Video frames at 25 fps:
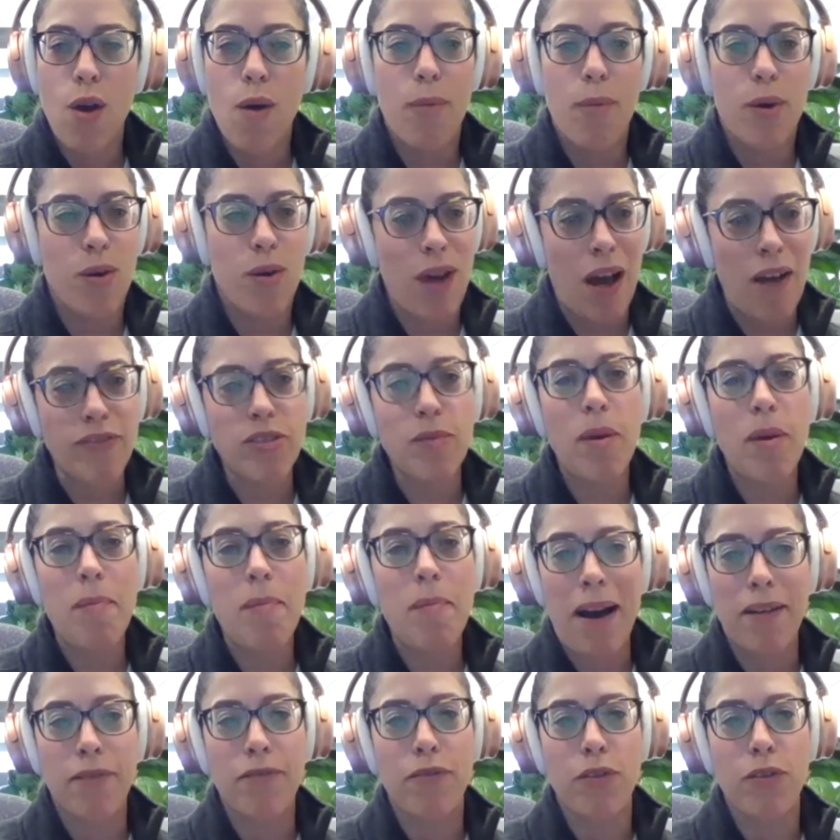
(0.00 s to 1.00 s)
But you have to be
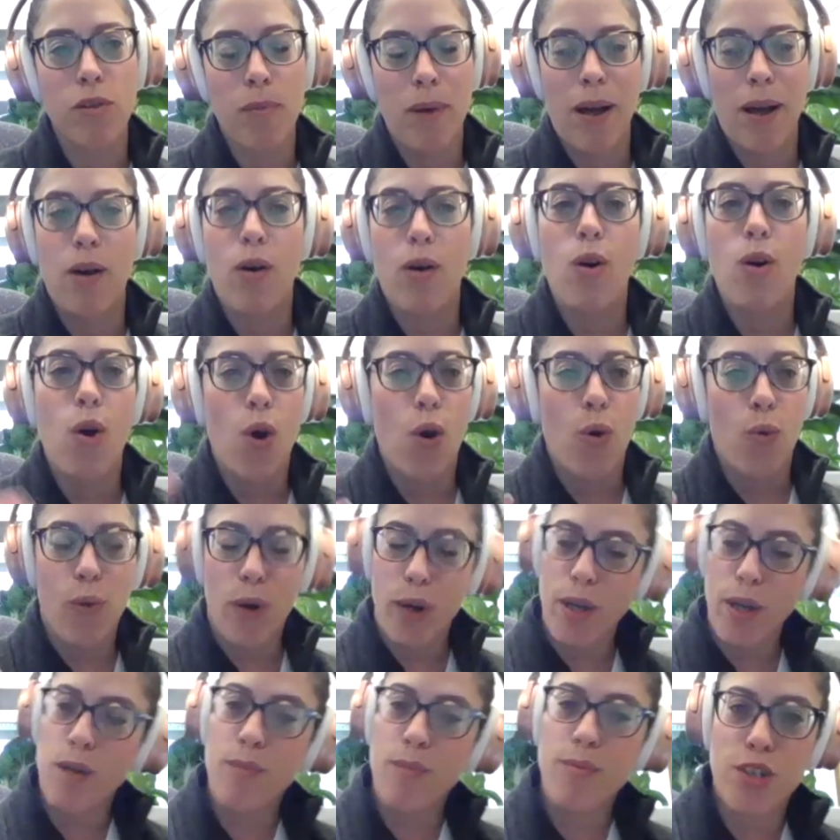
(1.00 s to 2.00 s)
mindful about
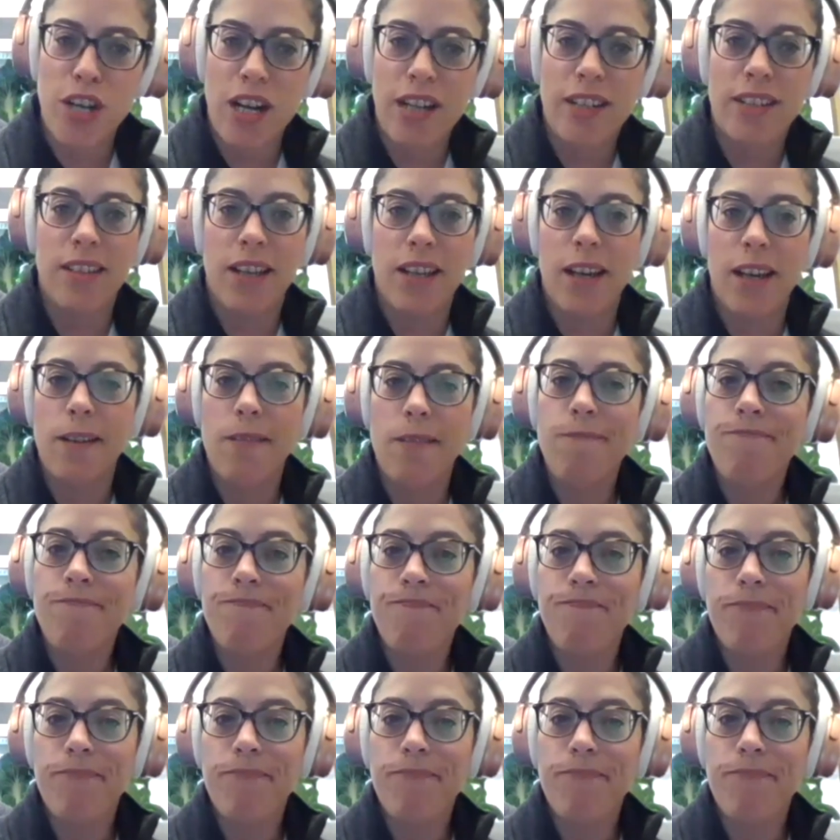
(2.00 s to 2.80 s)
what you're projecting,